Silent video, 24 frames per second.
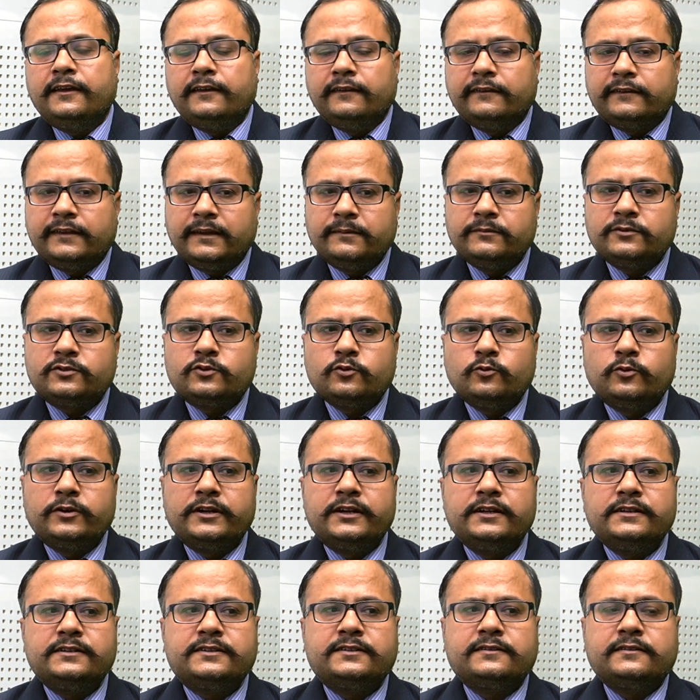Some
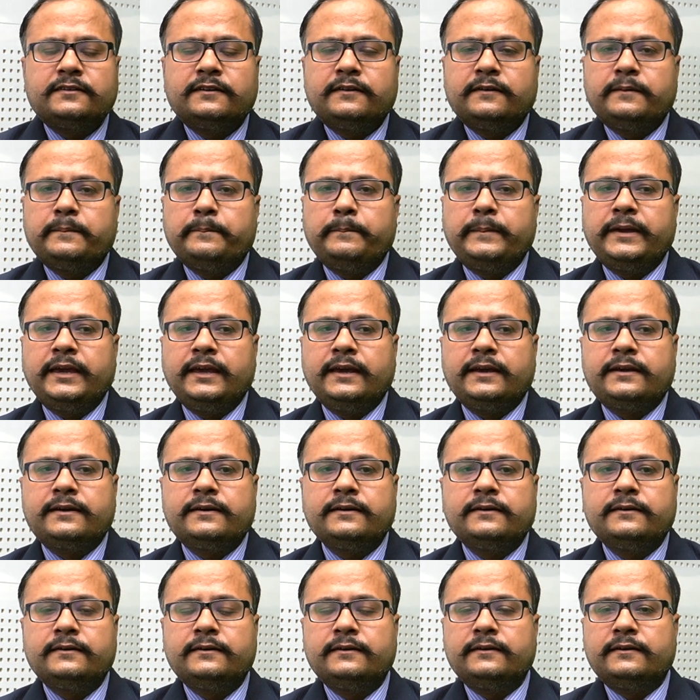students make
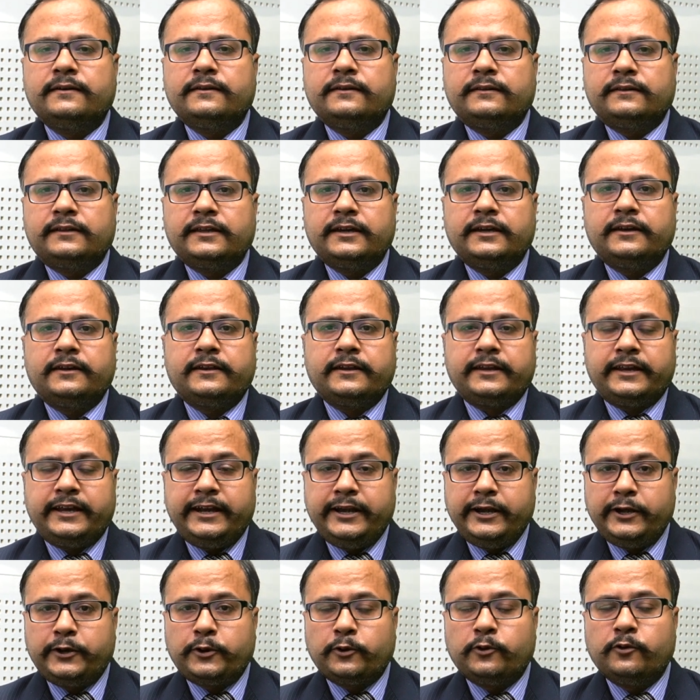their
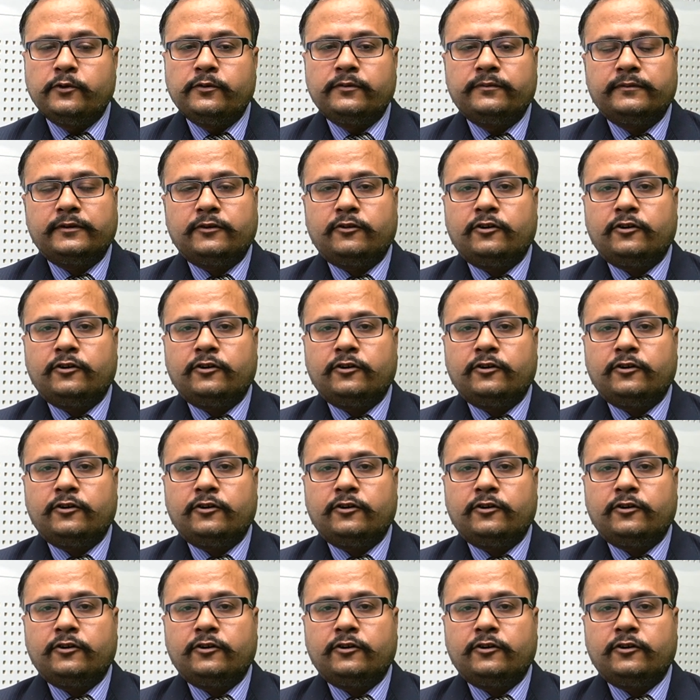intro,